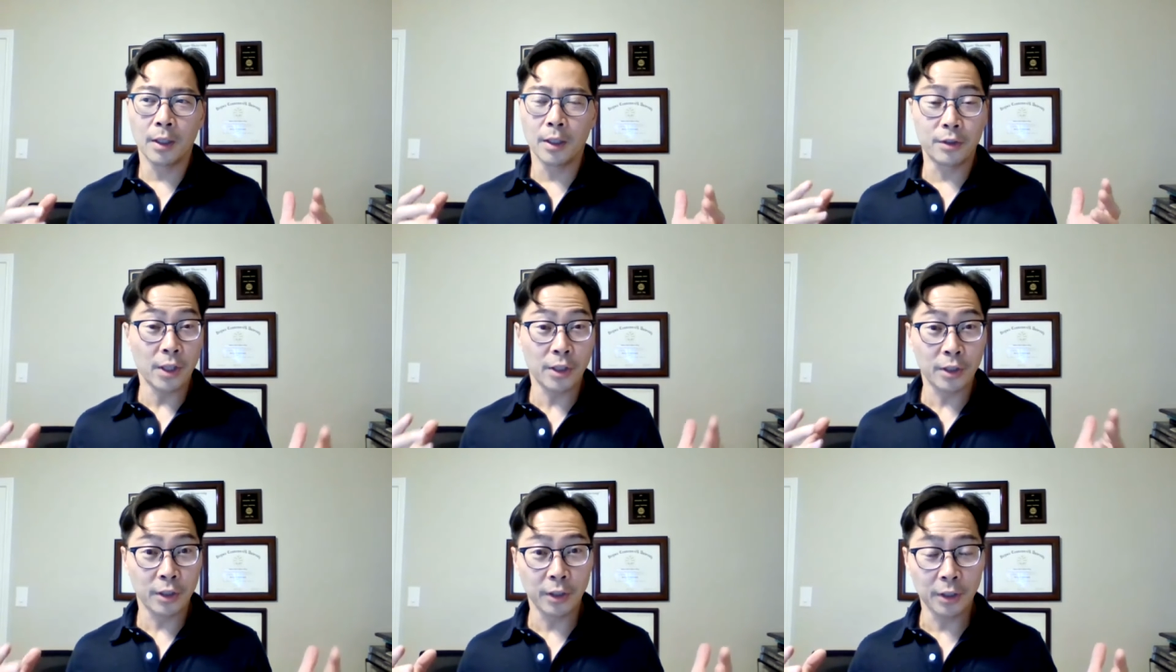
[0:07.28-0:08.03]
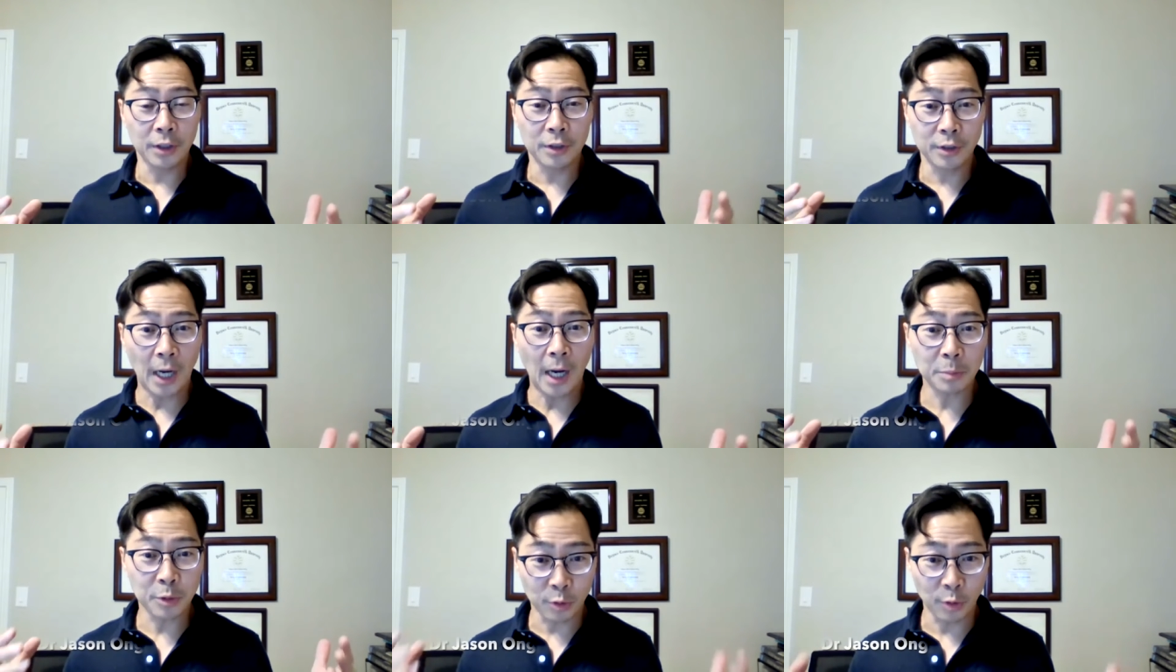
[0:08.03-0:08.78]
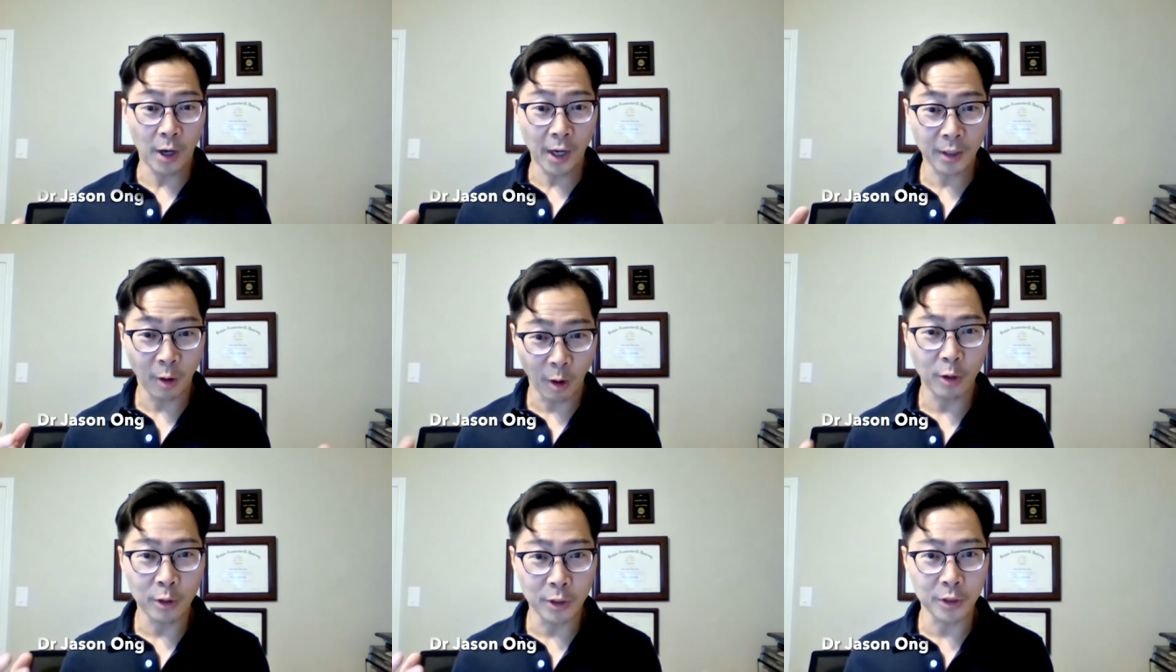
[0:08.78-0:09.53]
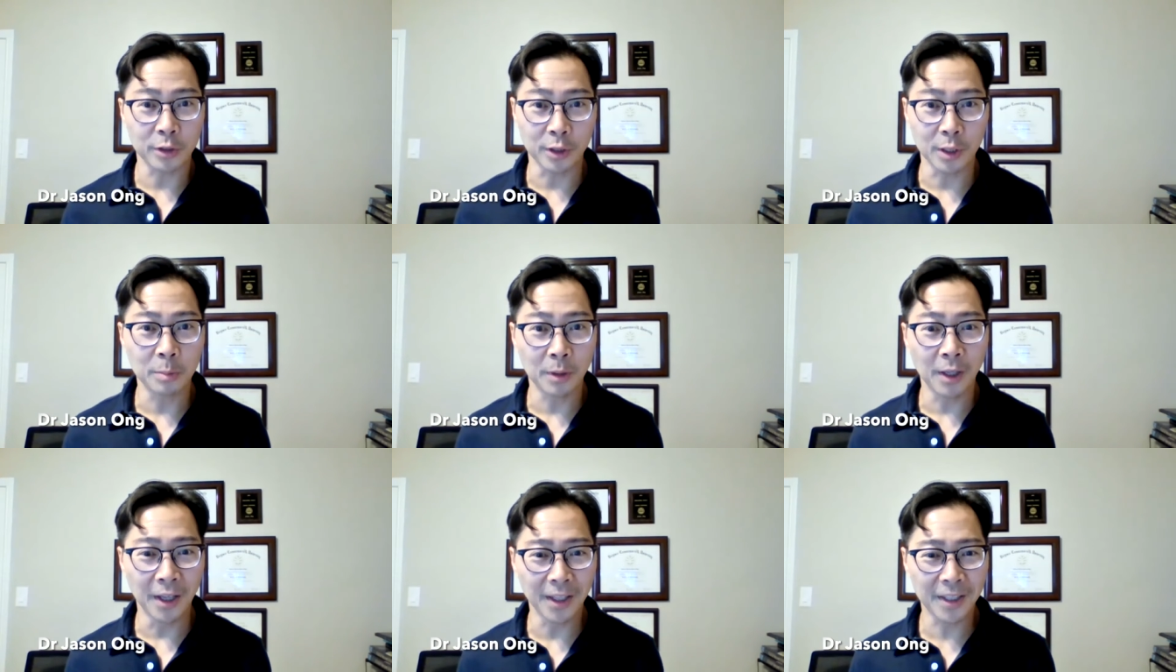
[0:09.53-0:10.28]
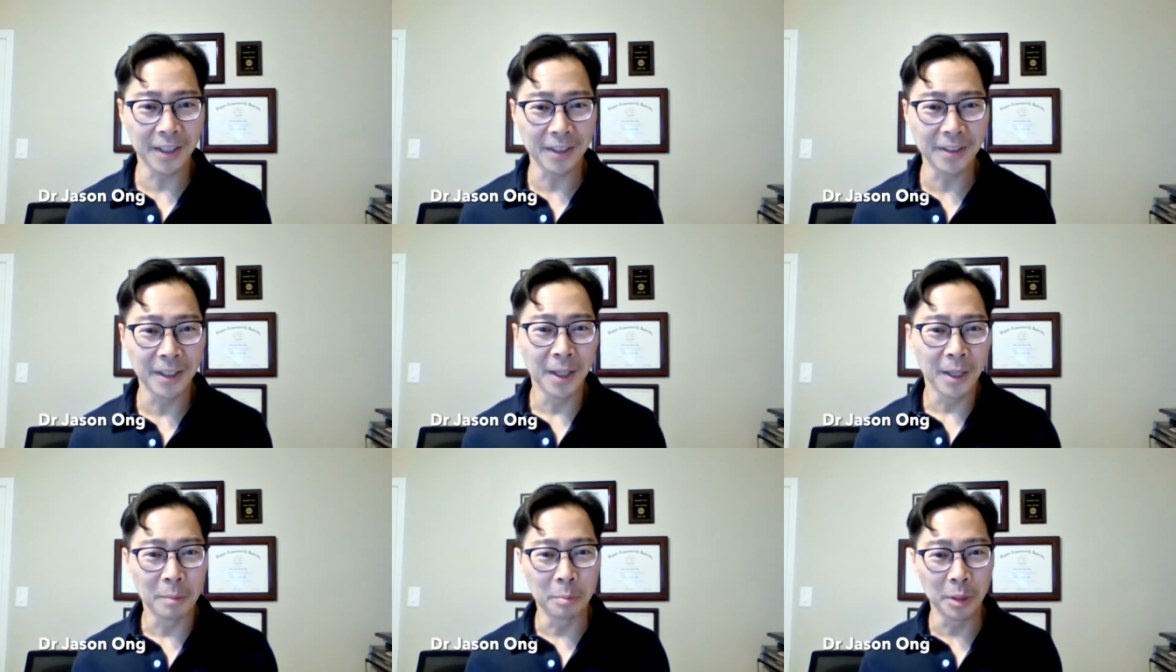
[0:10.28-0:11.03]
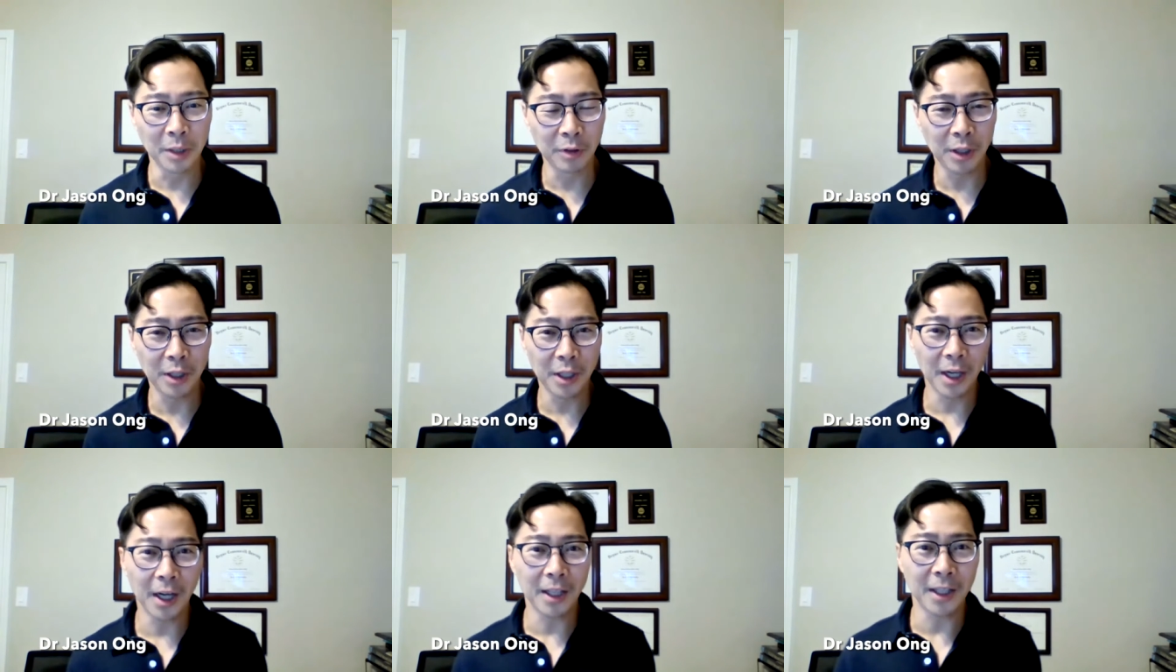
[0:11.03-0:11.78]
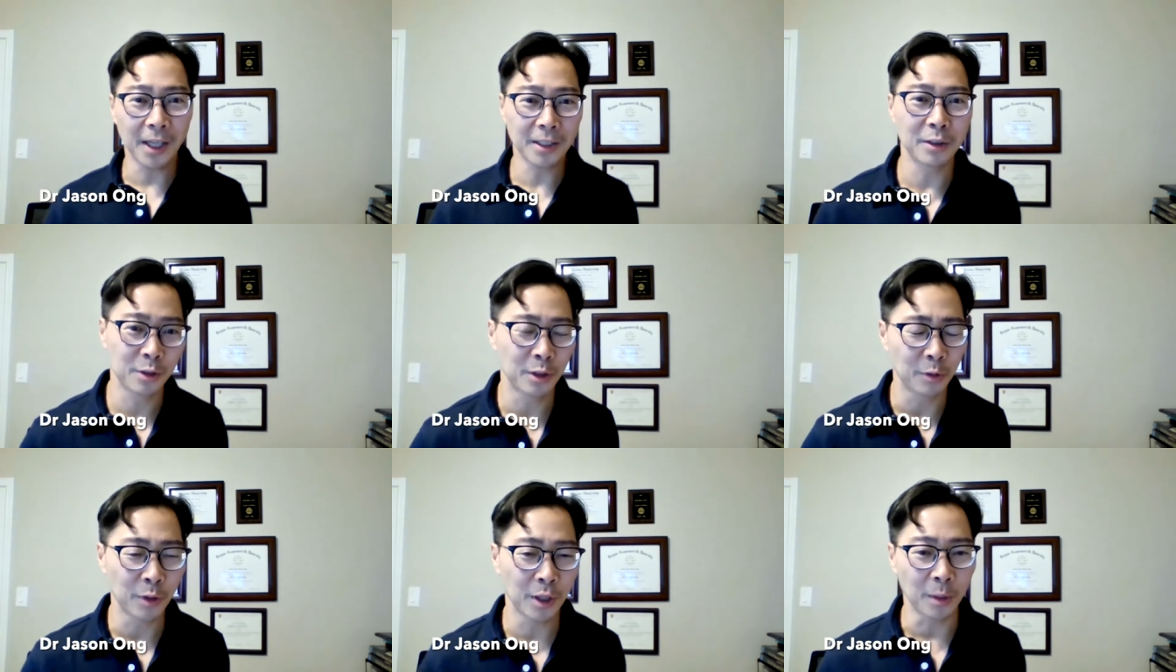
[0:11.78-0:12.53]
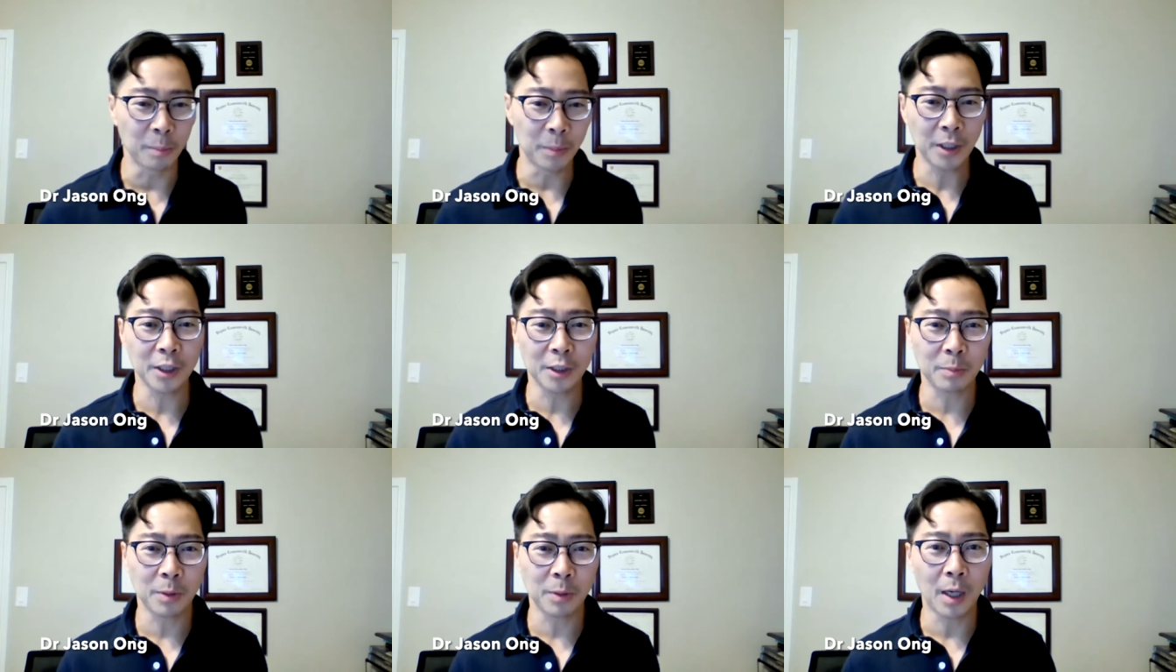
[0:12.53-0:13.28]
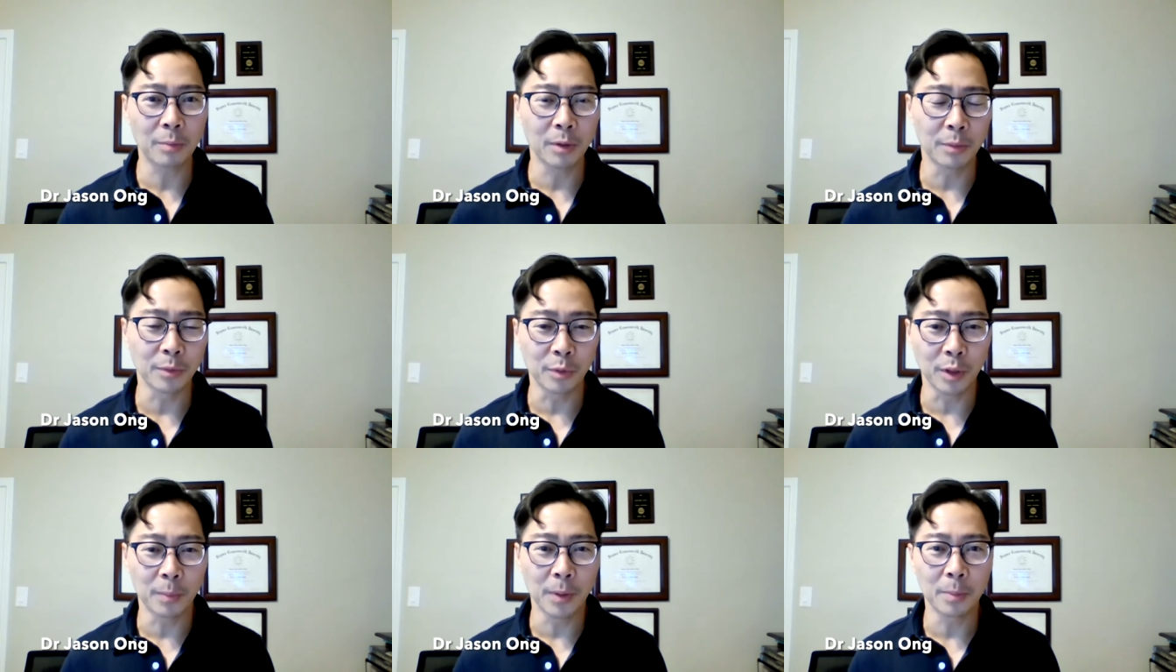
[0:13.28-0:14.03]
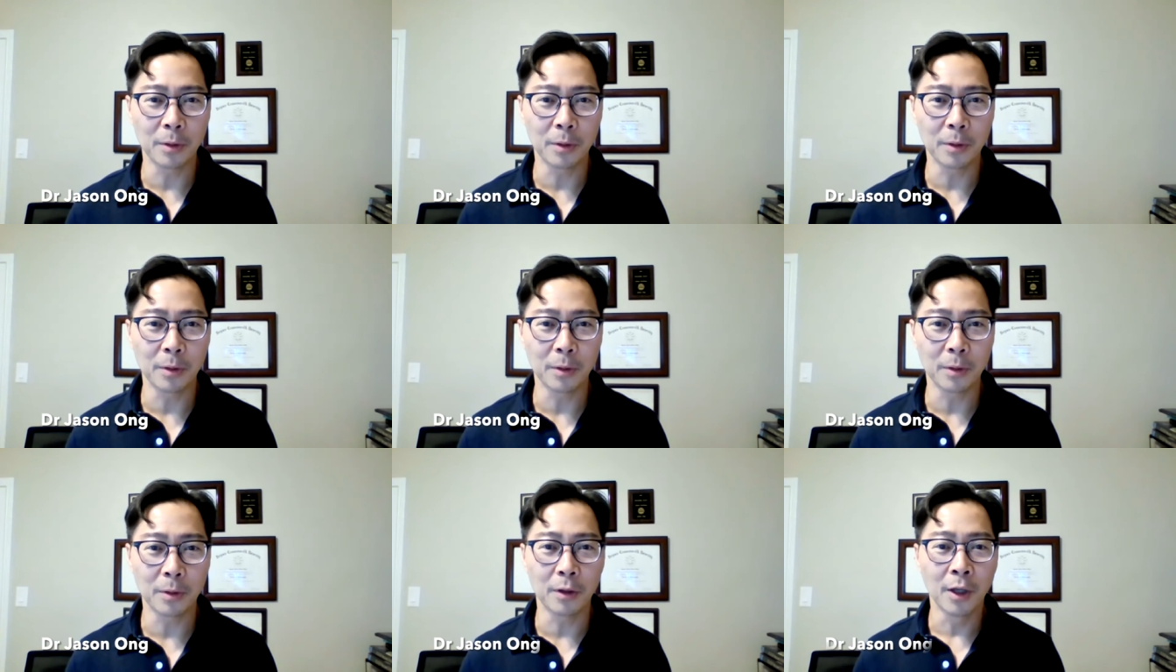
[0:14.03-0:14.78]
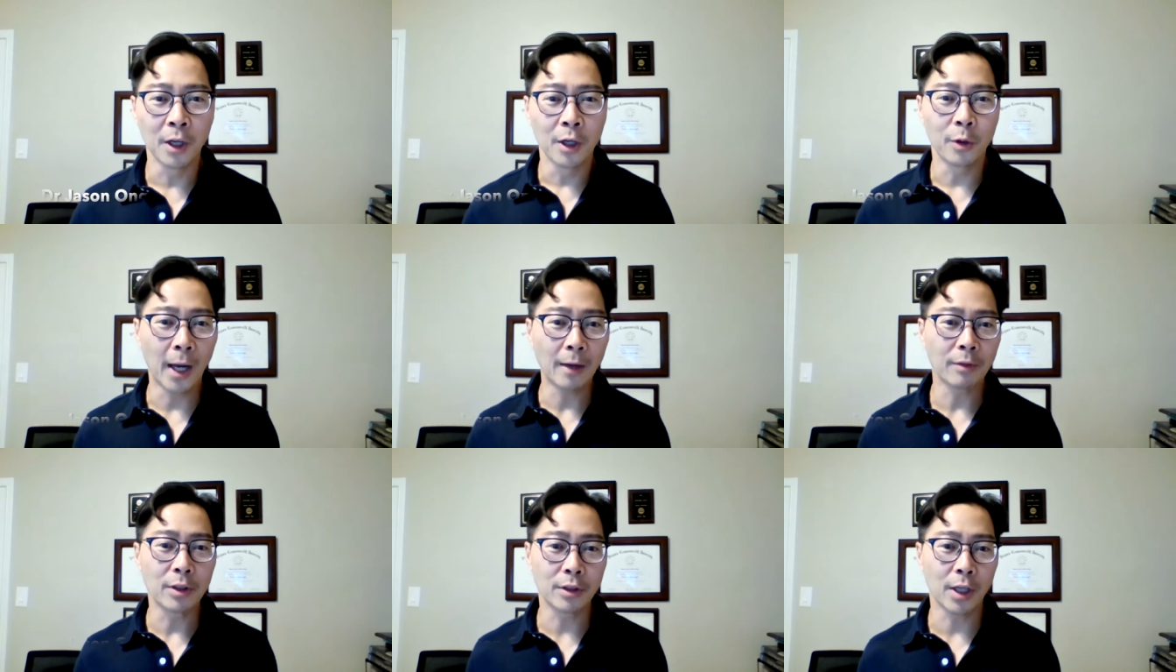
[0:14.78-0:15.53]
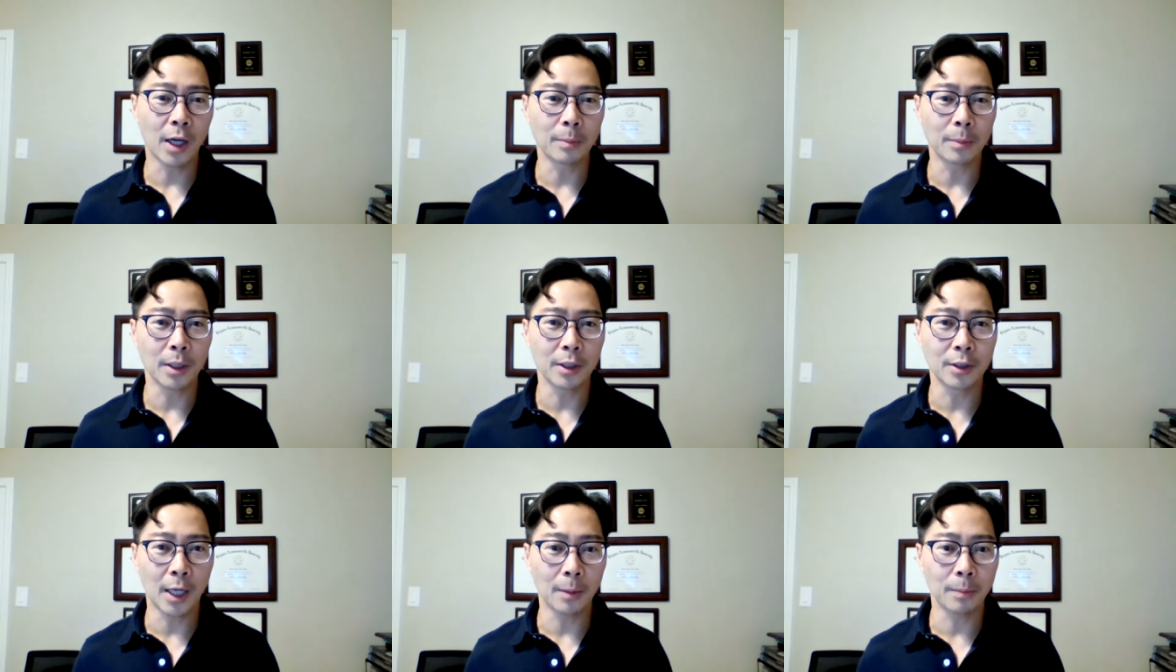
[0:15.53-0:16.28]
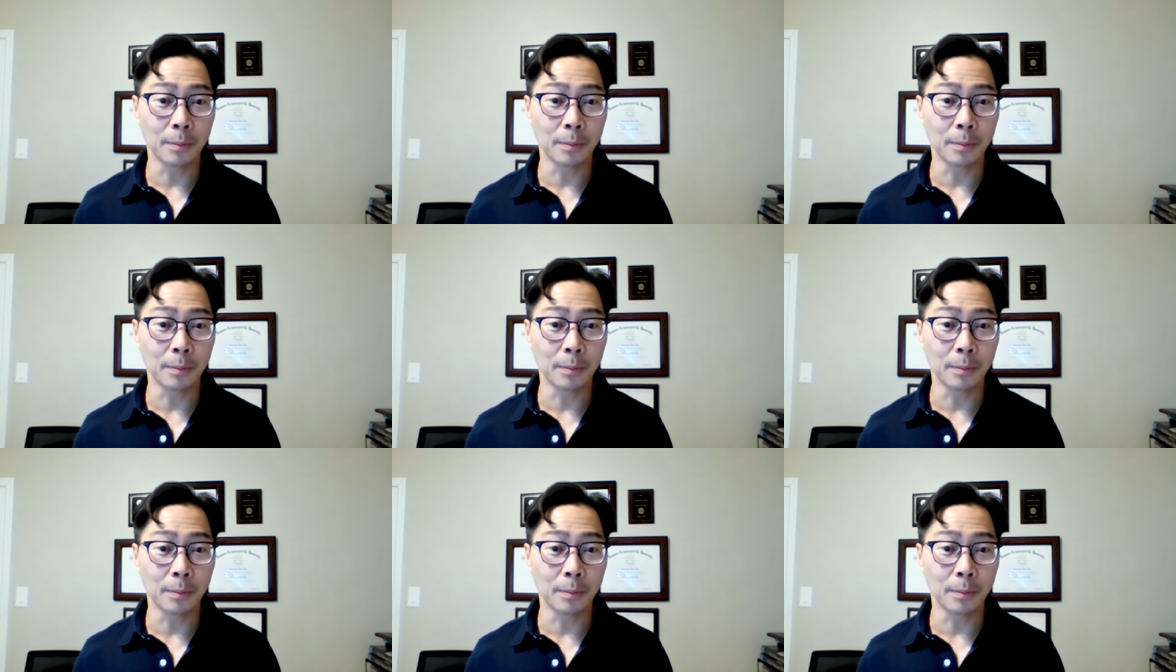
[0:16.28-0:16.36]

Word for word: essentially stop trying harder to sleep, because believe it or not, that's usually one of the biggest problems with people who have insomnia, is that